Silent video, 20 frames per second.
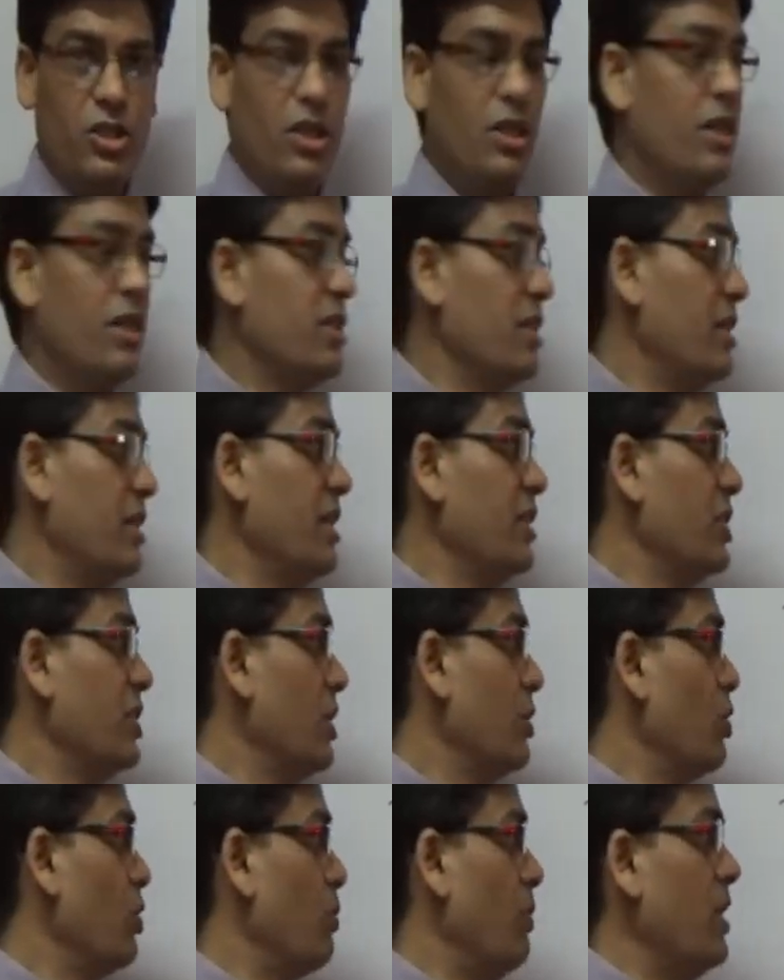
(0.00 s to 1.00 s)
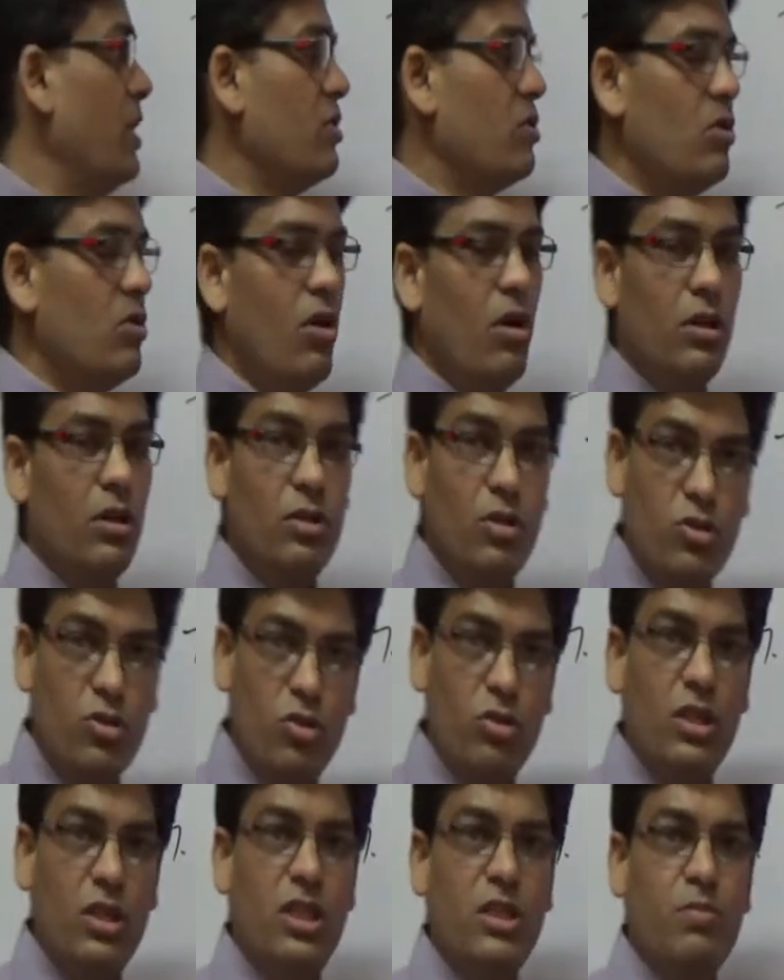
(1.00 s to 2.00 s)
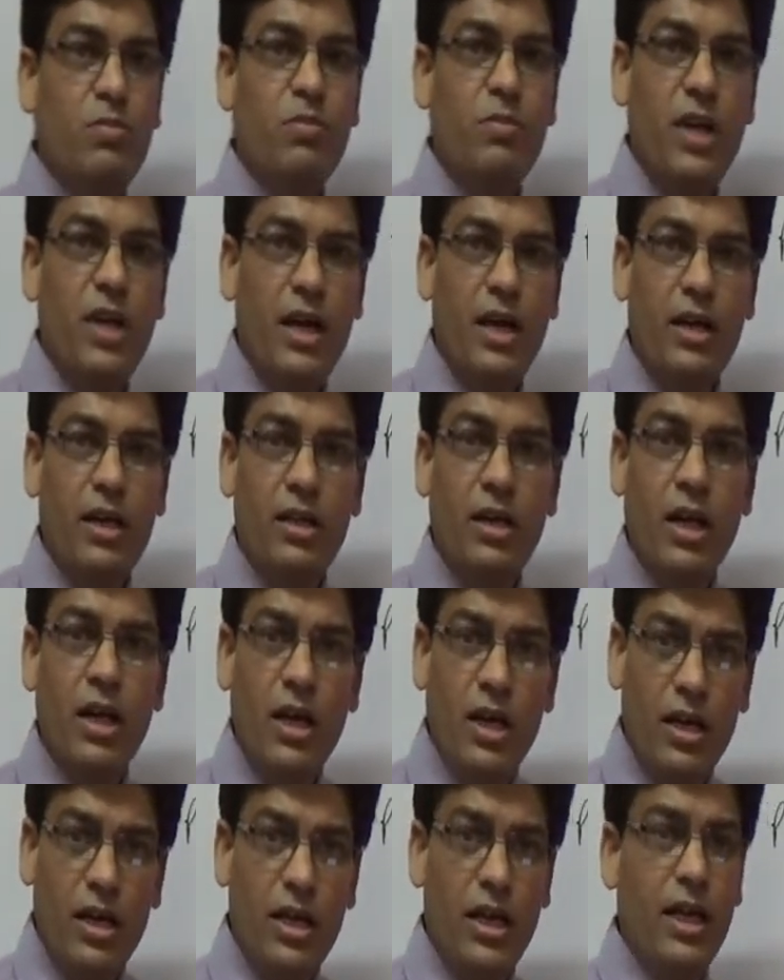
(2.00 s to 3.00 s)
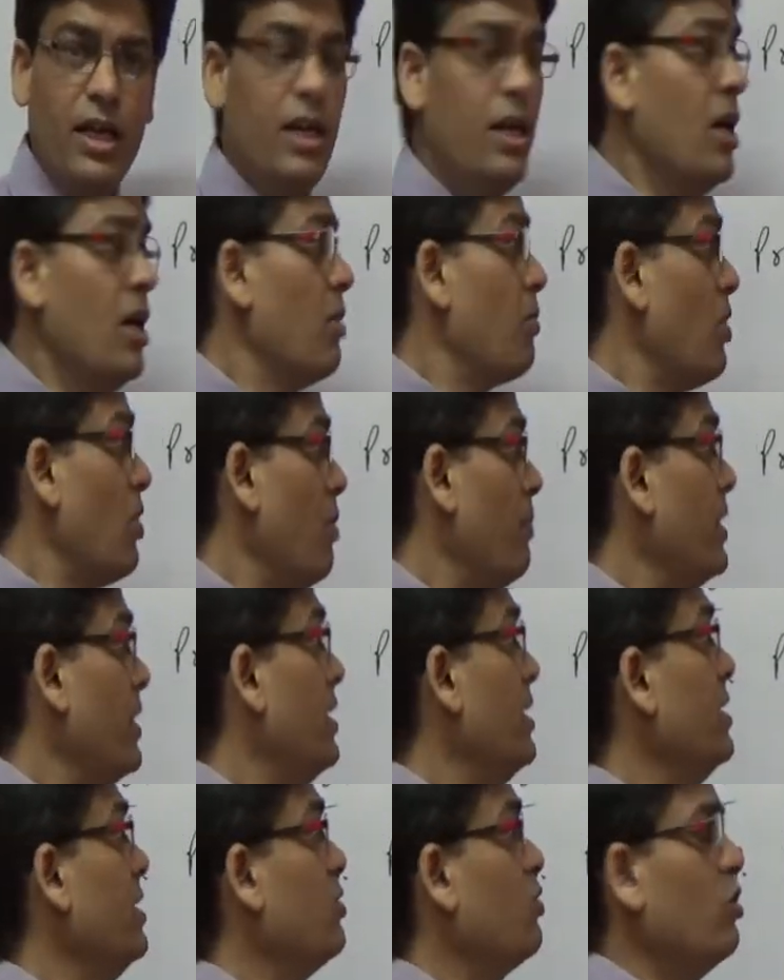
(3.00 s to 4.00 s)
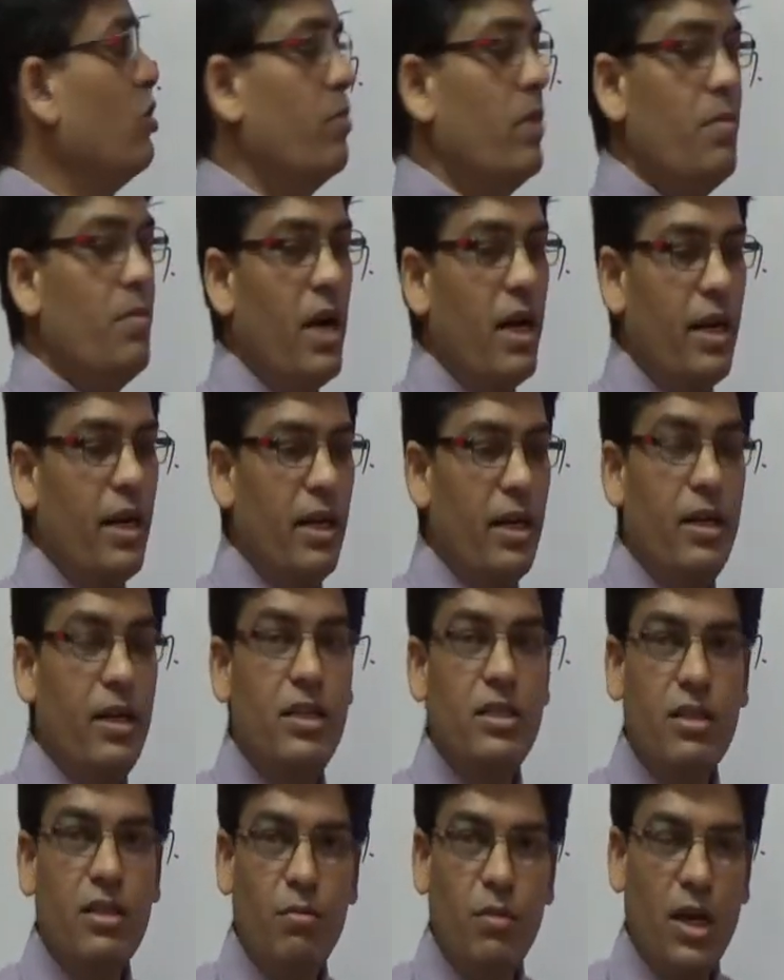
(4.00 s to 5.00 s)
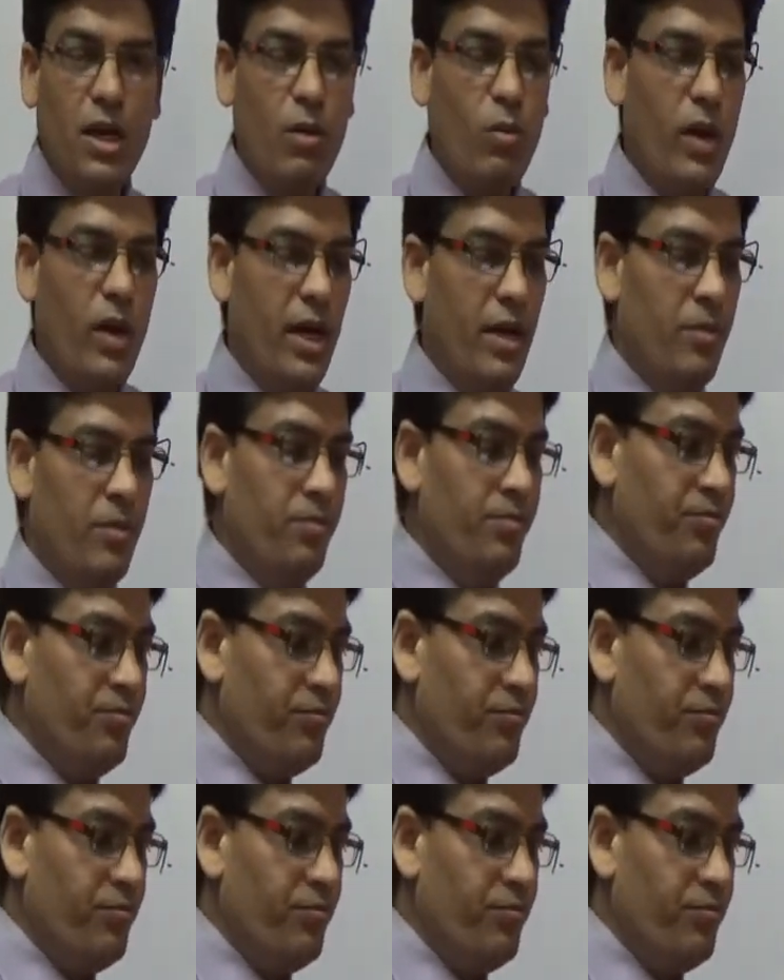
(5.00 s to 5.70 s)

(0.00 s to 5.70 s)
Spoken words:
residential group, and so on. So these here properties could be marketed in similar way.